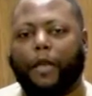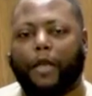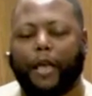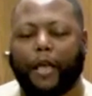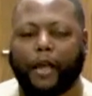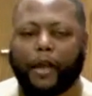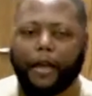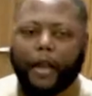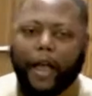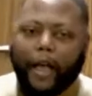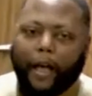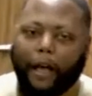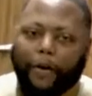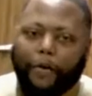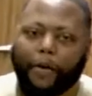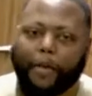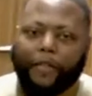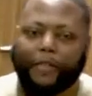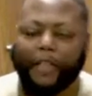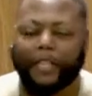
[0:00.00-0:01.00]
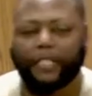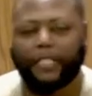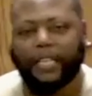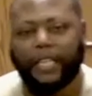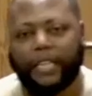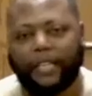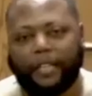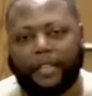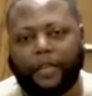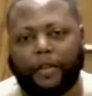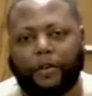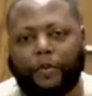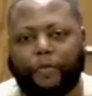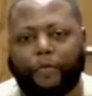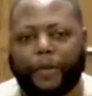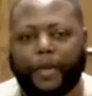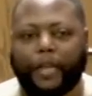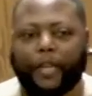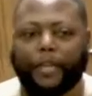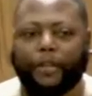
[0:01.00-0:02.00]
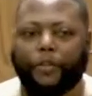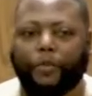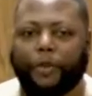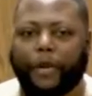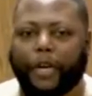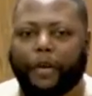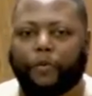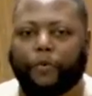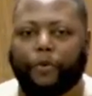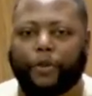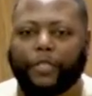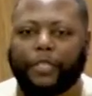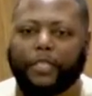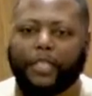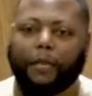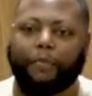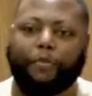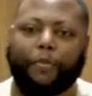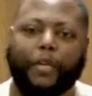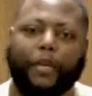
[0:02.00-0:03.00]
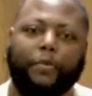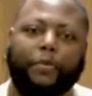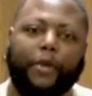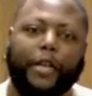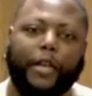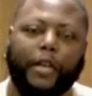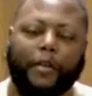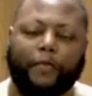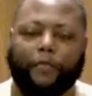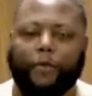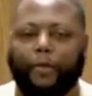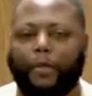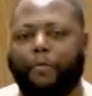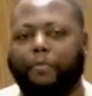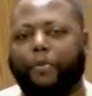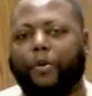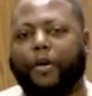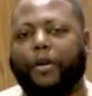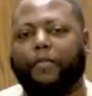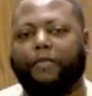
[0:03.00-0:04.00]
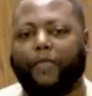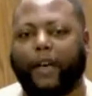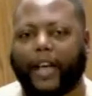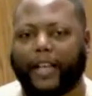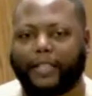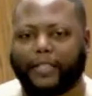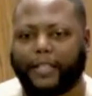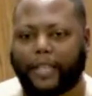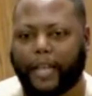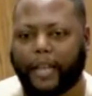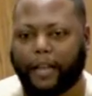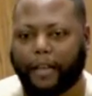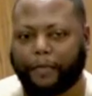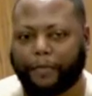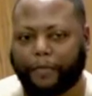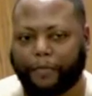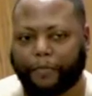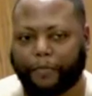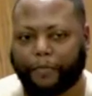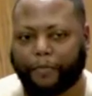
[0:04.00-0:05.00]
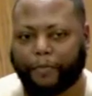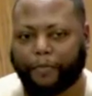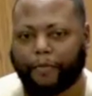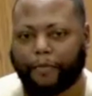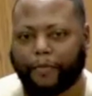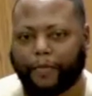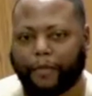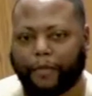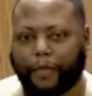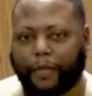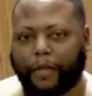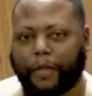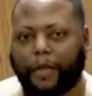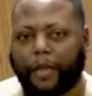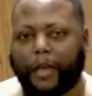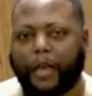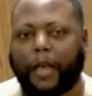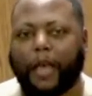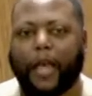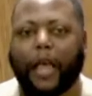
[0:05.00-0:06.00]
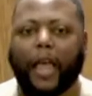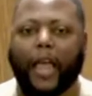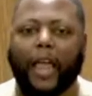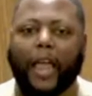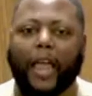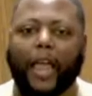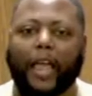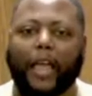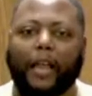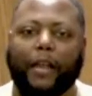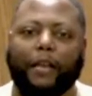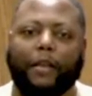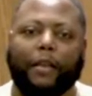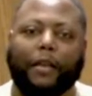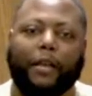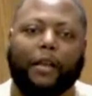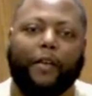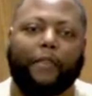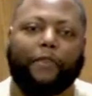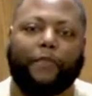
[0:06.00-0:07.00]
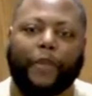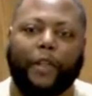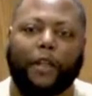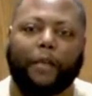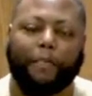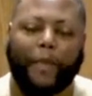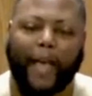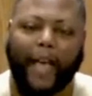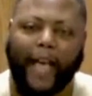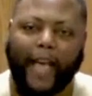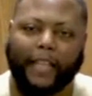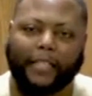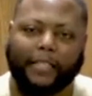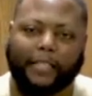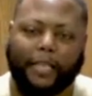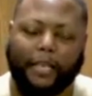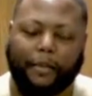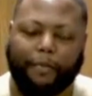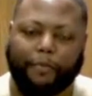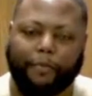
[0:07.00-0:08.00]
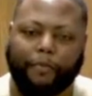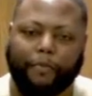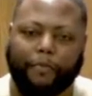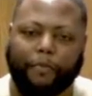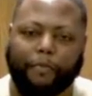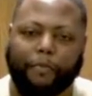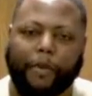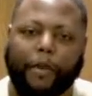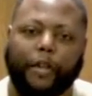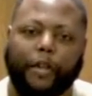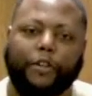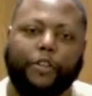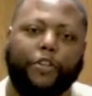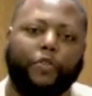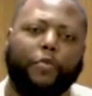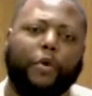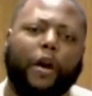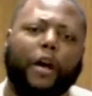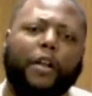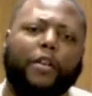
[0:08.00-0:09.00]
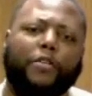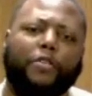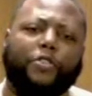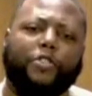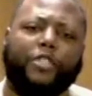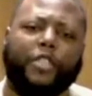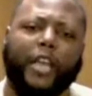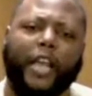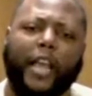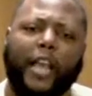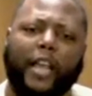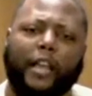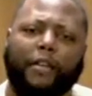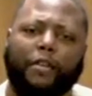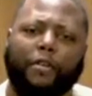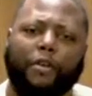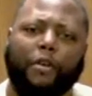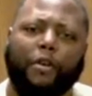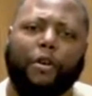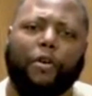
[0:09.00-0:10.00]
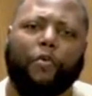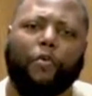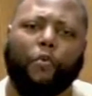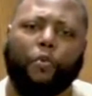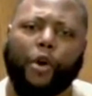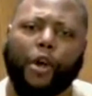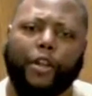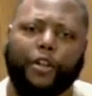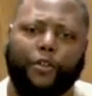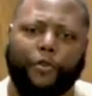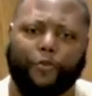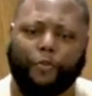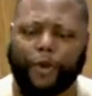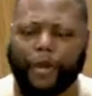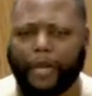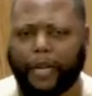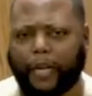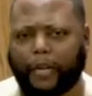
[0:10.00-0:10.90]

Now, this Ethiopian eunuch was simply reading from the book of Isaiah. And Philip asked him, Do you understand what you're reading.